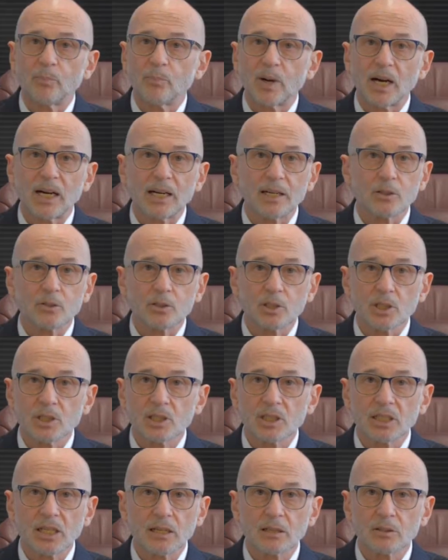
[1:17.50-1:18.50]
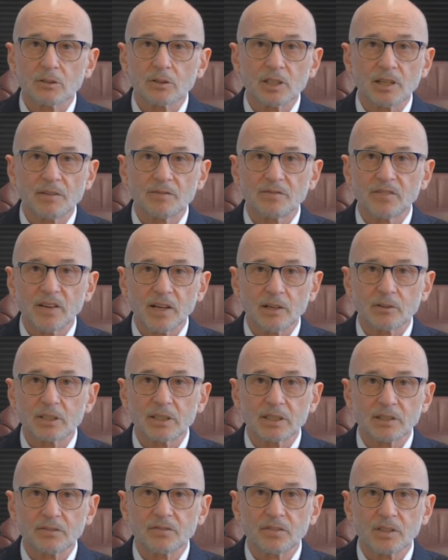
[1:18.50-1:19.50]
Buyers and sellers have
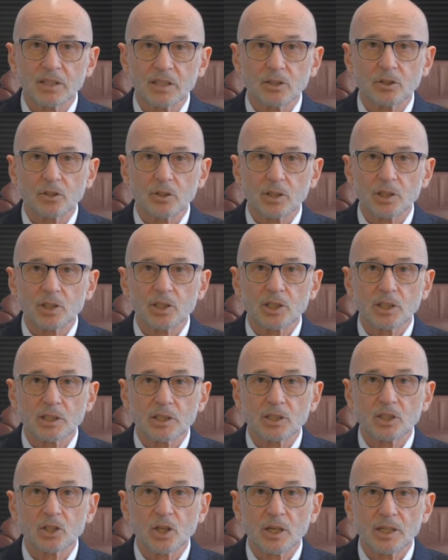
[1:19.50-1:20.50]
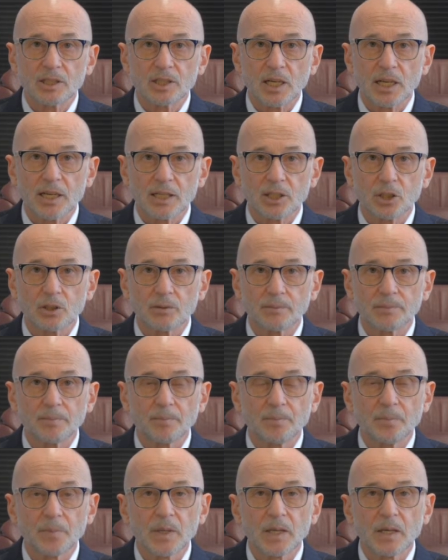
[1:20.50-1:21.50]
very different interests in this transaction.
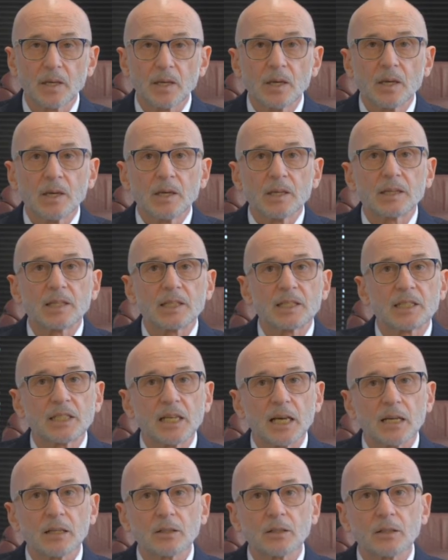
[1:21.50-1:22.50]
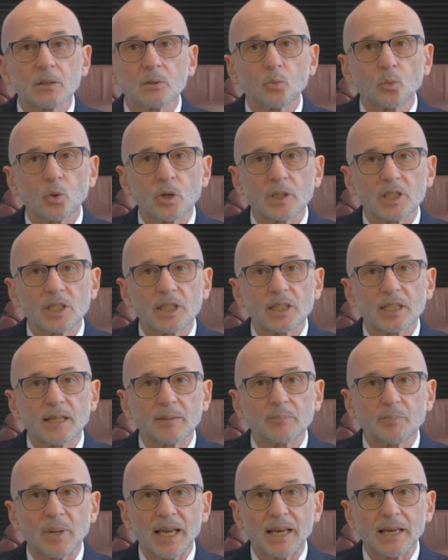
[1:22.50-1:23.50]
The seller wants to
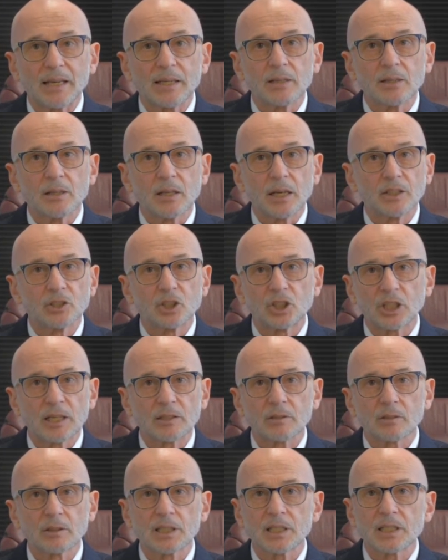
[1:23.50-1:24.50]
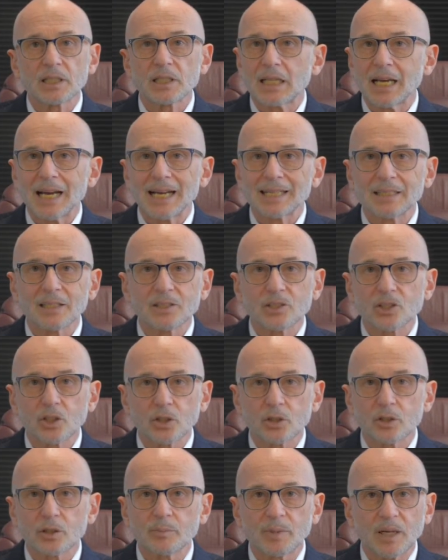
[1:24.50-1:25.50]
get paid and generally is not
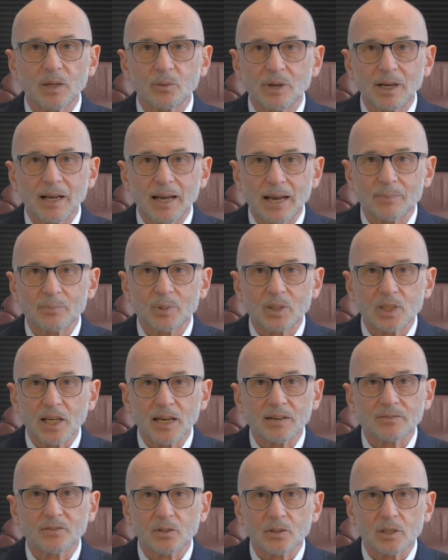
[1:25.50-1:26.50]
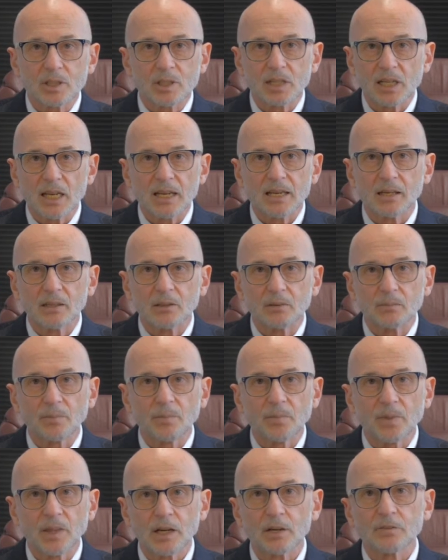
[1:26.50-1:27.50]
concerned about what happens after the sale.
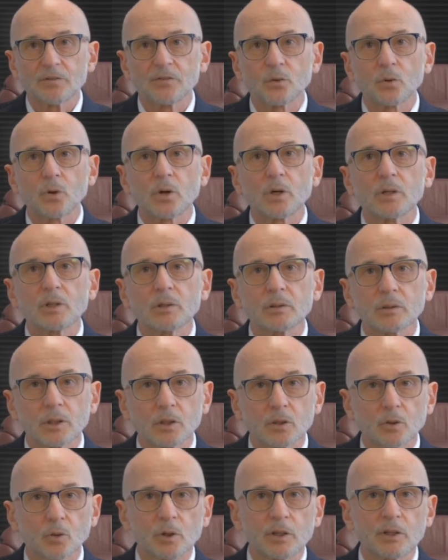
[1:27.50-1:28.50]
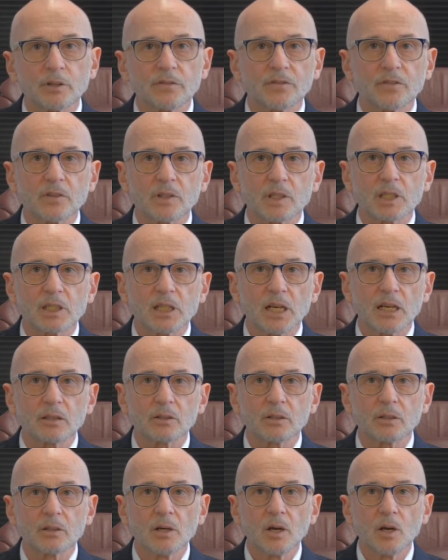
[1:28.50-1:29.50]
Therefore, the lawyer for the
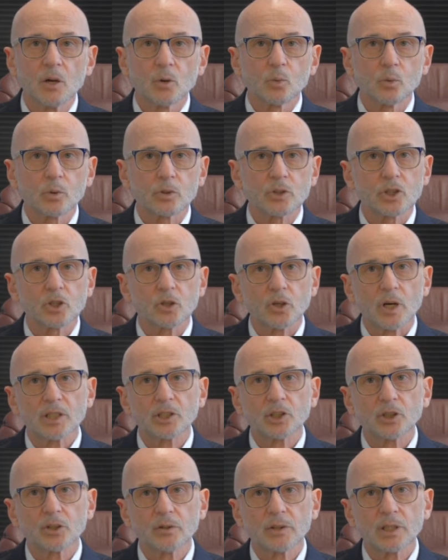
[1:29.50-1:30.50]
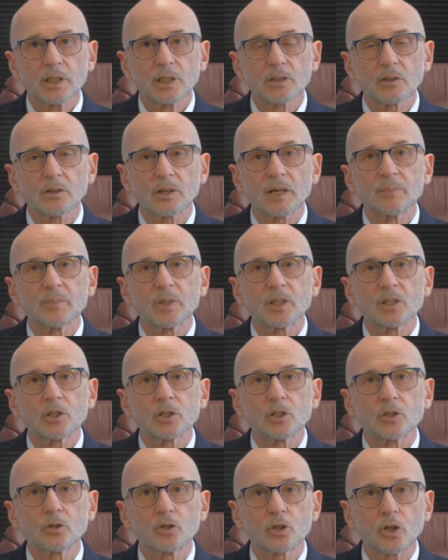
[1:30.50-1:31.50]
seller will structure the
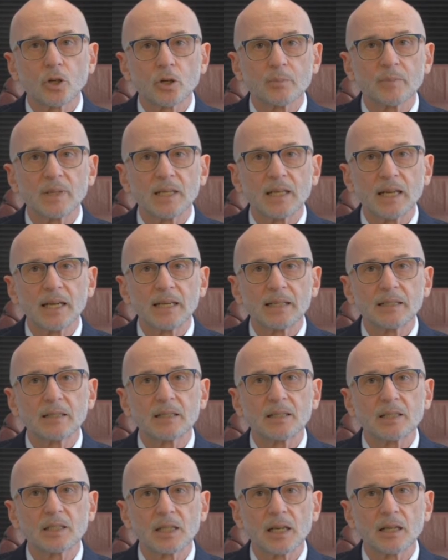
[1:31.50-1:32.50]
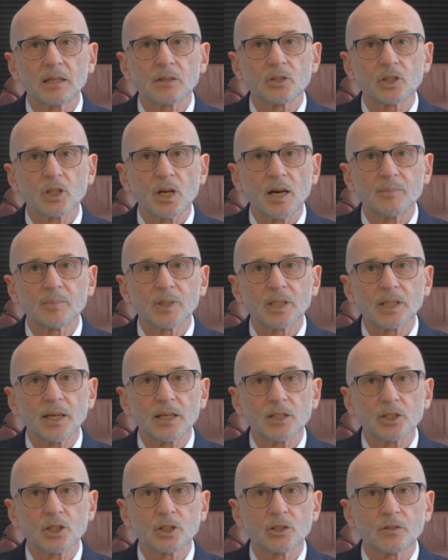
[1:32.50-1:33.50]
agreements to terminate the seller's
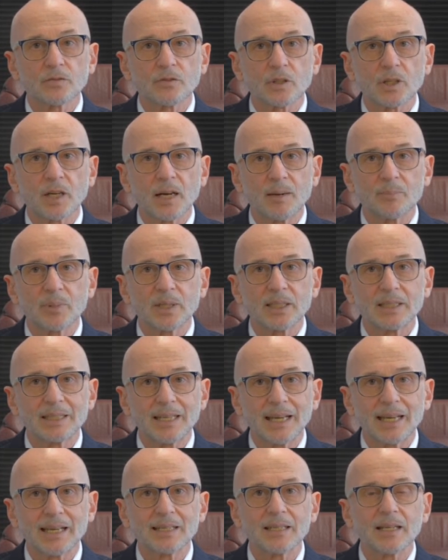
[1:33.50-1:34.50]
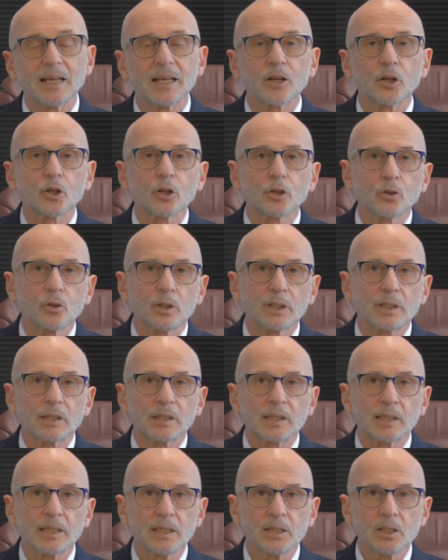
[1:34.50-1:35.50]
obligations for company debt, including
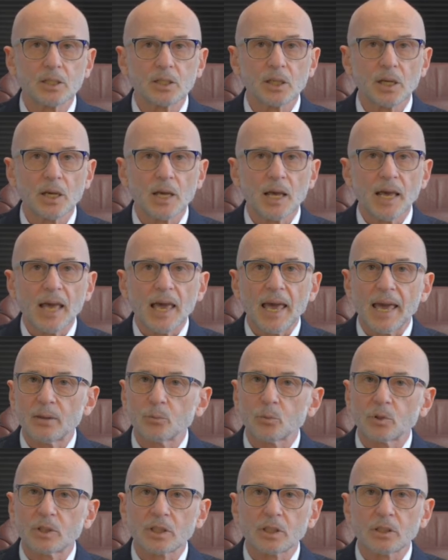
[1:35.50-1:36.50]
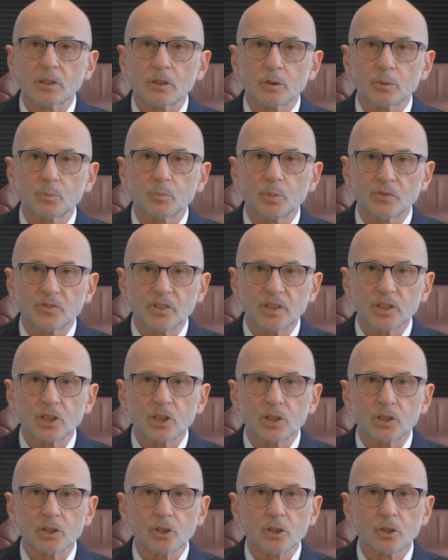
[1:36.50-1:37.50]
the lease, and will include
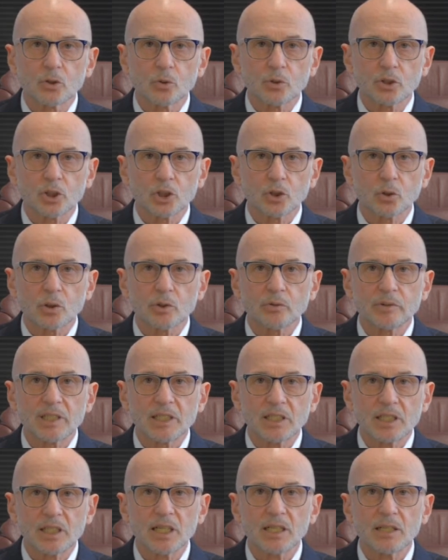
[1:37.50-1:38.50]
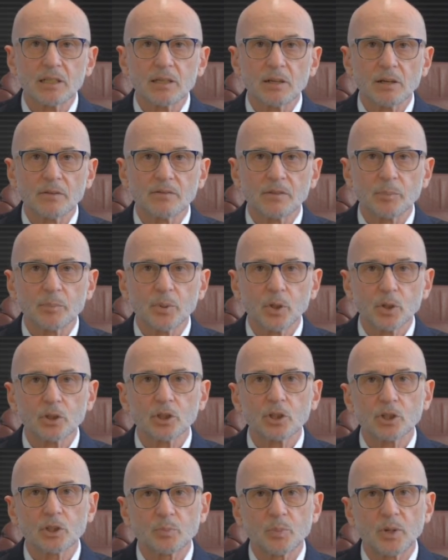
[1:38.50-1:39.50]
provisions to assure receipt of the
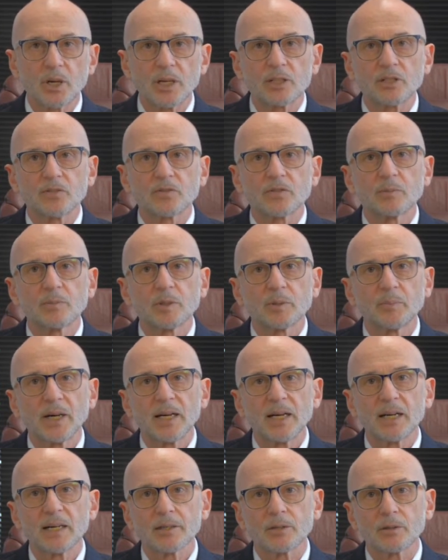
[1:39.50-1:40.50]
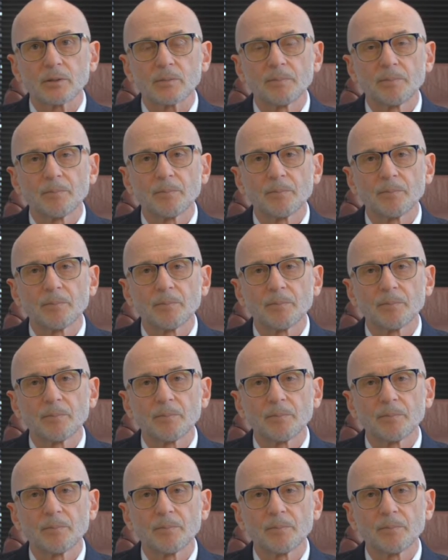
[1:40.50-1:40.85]
purchase price from the buyer.